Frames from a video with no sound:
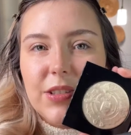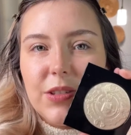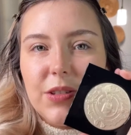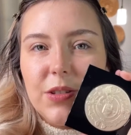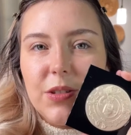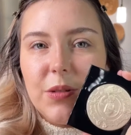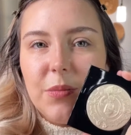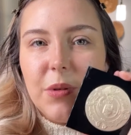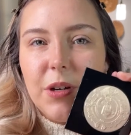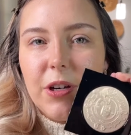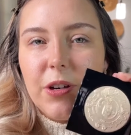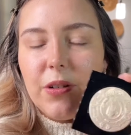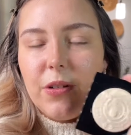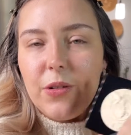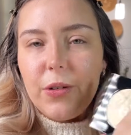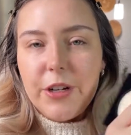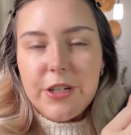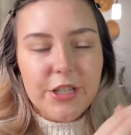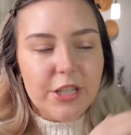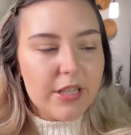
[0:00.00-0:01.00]
Super
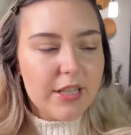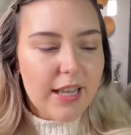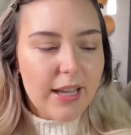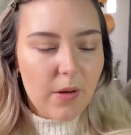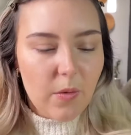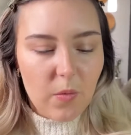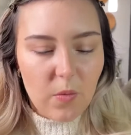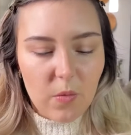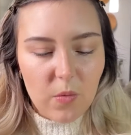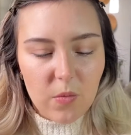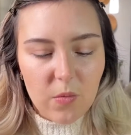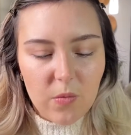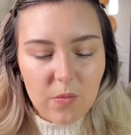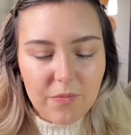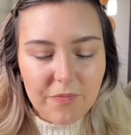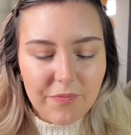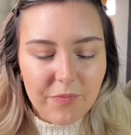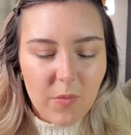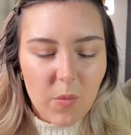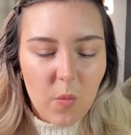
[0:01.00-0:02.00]
gorgeous, like
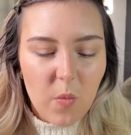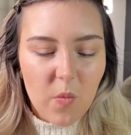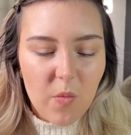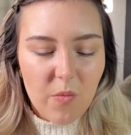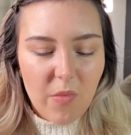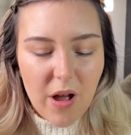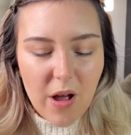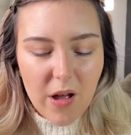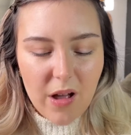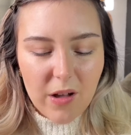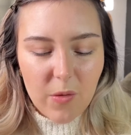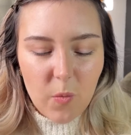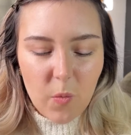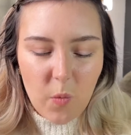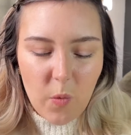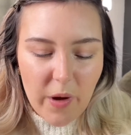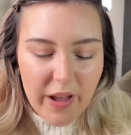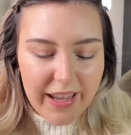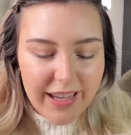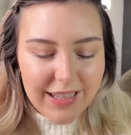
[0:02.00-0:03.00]

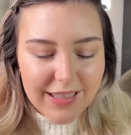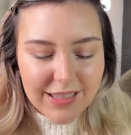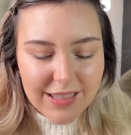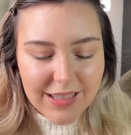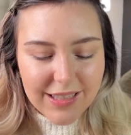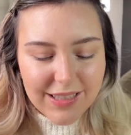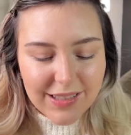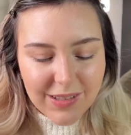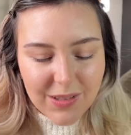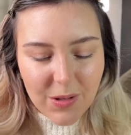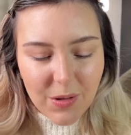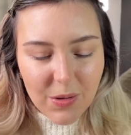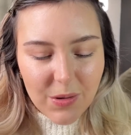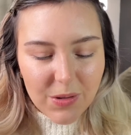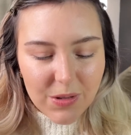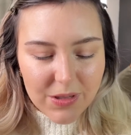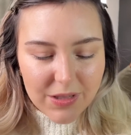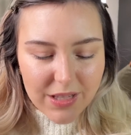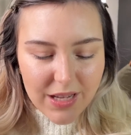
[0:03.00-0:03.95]
white gold.